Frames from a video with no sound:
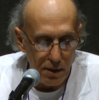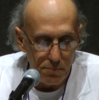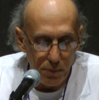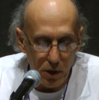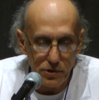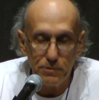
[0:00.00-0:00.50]

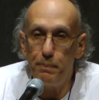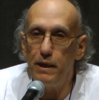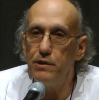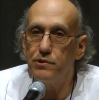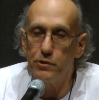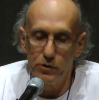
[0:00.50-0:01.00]
Most
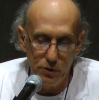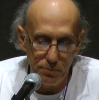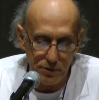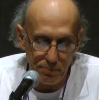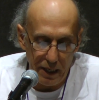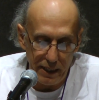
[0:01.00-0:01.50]
peace
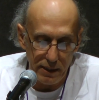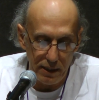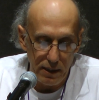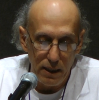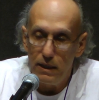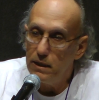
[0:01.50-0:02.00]
groups made
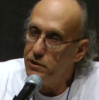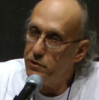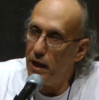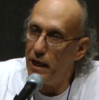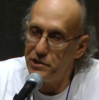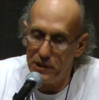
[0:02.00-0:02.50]
a
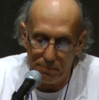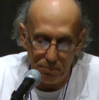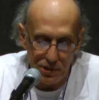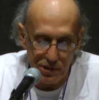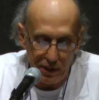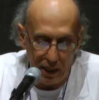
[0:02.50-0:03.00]
tragic
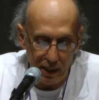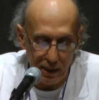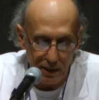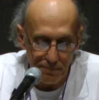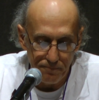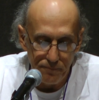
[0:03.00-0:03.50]

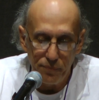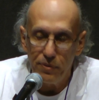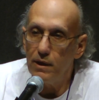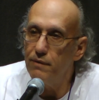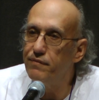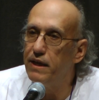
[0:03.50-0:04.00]
mistake
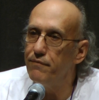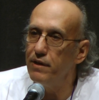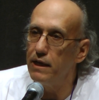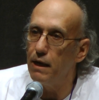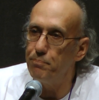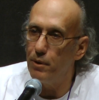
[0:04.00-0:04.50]
of
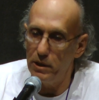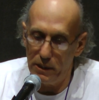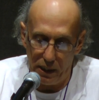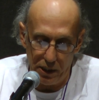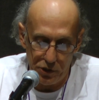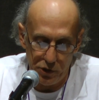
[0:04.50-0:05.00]
giving up on
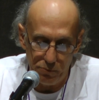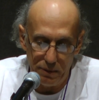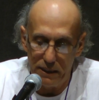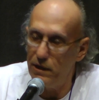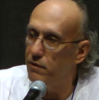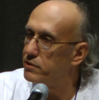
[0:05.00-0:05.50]
the issue
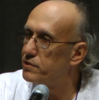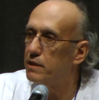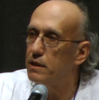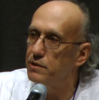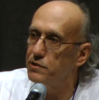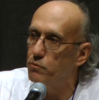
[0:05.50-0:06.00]
because
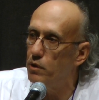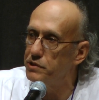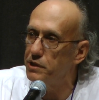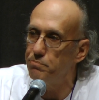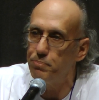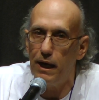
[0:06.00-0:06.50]
it
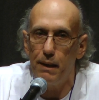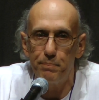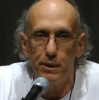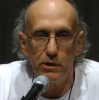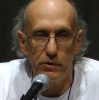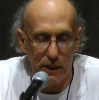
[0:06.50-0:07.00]
wasn't
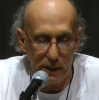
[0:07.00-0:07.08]
popular